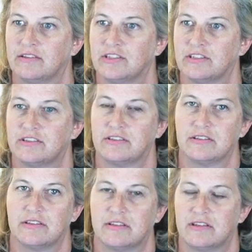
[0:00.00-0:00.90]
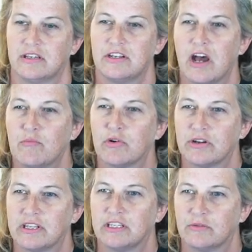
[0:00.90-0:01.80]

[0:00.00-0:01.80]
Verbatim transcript: just the number that